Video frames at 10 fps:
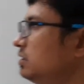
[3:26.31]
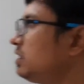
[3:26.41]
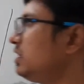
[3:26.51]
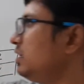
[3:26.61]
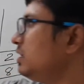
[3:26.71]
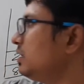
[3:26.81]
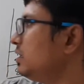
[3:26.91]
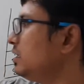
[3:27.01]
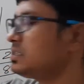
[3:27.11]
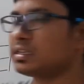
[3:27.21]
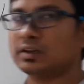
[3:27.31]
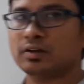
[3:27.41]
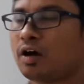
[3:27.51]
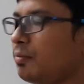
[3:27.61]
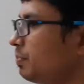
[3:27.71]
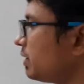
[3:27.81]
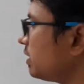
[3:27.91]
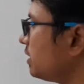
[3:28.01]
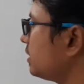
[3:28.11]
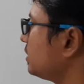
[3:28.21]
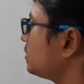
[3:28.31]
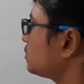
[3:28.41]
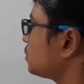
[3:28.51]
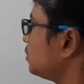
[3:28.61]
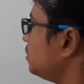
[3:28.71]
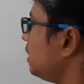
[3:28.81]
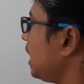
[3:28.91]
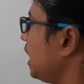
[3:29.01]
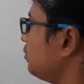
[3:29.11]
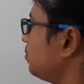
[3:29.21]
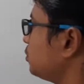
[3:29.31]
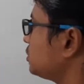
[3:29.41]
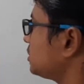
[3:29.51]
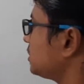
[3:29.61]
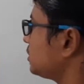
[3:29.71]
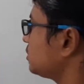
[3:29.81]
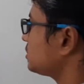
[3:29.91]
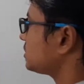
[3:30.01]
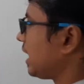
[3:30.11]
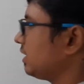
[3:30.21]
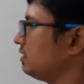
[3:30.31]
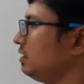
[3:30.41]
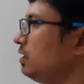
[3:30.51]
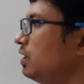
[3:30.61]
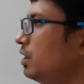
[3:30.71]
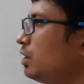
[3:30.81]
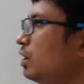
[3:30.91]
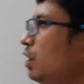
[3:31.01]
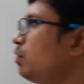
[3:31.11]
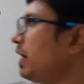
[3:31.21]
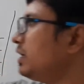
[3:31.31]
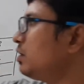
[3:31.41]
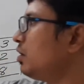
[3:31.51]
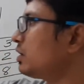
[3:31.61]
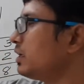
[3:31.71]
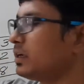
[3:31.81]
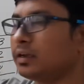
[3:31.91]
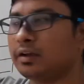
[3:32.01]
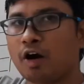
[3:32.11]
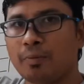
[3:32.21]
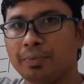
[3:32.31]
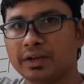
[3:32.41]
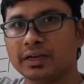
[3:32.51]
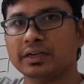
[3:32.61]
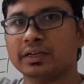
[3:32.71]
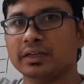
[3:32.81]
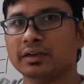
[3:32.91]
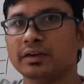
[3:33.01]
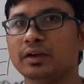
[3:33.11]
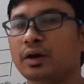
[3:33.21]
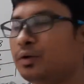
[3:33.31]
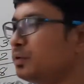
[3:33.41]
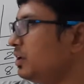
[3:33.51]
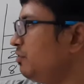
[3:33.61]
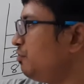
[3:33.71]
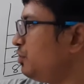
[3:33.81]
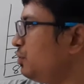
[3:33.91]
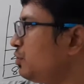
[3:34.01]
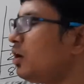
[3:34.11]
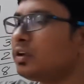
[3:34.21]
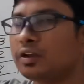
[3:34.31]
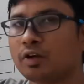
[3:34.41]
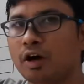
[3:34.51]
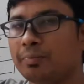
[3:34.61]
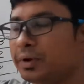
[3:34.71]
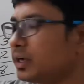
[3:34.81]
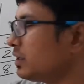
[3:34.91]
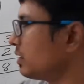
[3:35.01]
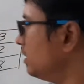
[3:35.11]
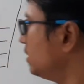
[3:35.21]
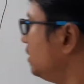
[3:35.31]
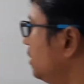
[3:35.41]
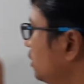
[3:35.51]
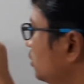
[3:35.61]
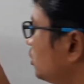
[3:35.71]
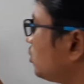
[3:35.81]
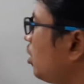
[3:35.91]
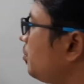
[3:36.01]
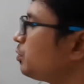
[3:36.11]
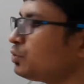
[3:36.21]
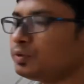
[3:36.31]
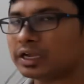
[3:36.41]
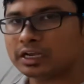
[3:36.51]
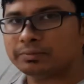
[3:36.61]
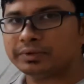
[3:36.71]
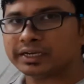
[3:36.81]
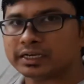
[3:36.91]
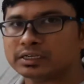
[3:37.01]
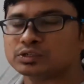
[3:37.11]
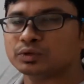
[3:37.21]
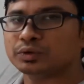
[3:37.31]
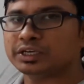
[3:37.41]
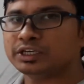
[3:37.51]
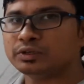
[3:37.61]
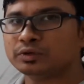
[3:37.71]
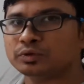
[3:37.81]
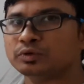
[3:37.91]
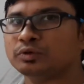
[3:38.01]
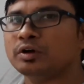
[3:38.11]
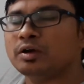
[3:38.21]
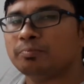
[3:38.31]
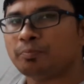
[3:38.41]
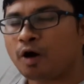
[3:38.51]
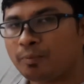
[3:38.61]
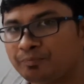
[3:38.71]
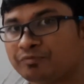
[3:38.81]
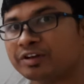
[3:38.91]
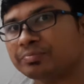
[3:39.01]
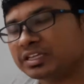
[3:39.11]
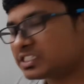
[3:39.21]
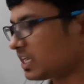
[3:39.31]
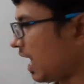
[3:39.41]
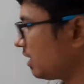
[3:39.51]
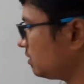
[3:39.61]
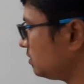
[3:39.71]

3 is an operand, so I will push it into the stack. Now I got an operator. Now if you got an operator, the top two elements you need to pop from the stack.